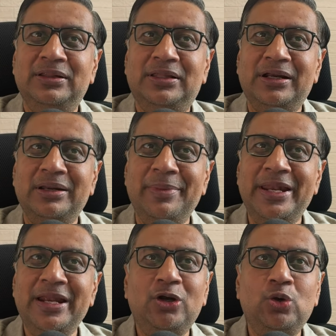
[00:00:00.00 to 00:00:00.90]
The
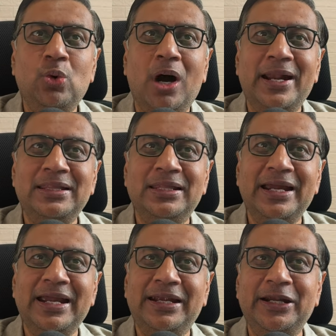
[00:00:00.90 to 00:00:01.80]
remaining two are in the
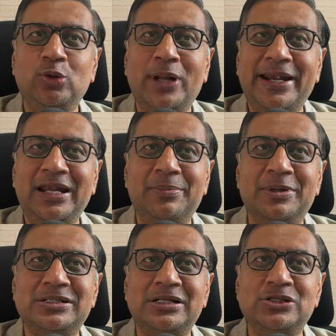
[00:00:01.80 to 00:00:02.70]
80 to
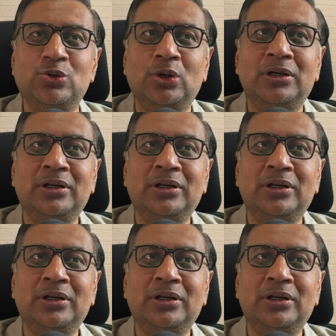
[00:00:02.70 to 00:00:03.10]
90% zone.